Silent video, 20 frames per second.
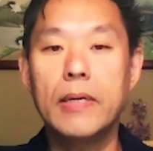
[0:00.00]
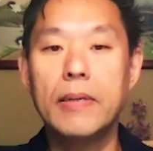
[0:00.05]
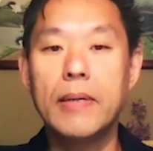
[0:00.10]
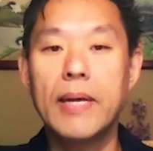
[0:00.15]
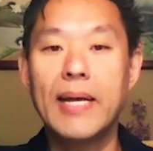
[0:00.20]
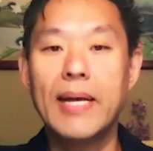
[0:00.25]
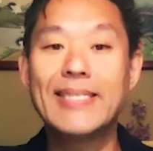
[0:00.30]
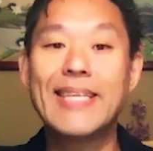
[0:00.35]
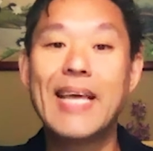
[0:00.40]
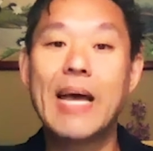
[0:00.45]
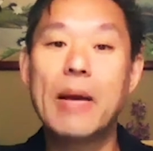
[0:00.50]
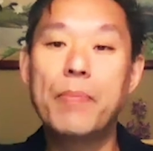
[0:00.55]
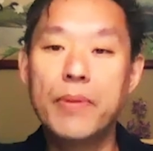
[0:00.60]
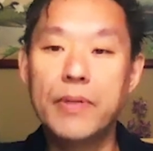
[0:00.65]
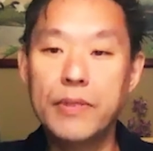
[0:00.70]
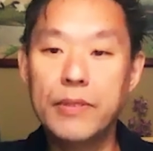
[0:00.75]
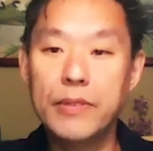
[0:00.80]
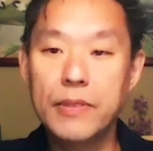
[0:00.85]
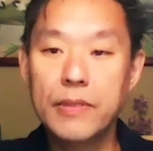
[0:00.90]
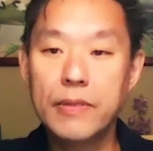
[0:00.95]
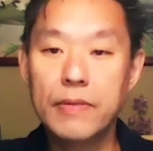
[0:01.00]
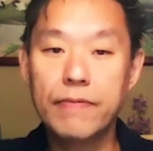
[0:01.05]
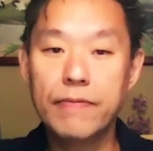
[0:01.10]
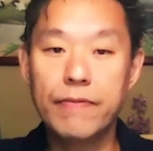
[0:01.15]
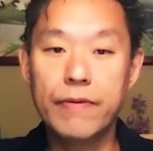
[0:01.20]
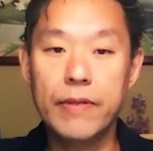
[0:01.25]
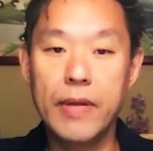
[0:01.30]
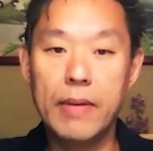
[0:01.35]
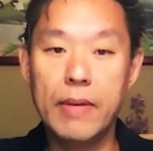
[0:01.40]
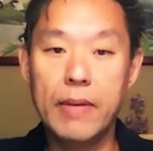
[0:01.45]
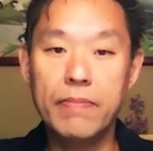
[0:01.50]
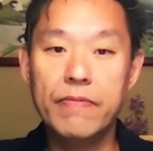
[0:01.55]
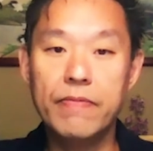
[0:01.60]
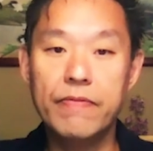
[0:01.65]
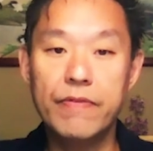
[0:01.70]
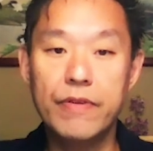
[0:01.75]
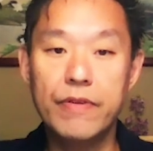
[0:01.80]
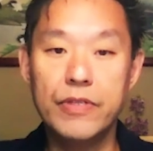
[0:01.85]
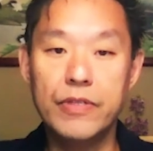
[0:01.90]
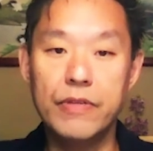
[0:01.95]
examples for them,
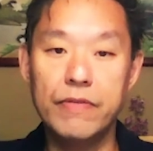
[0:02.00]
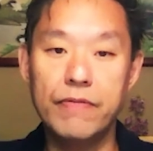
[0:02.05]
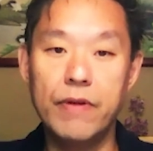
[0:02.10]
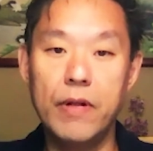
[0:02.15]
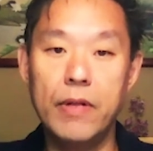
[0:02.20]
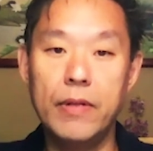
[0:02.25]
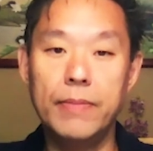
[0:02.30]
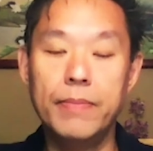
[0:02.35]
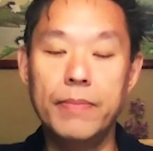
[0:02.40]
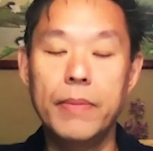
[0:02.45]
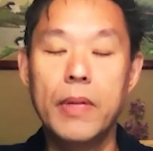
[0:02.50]
first of all.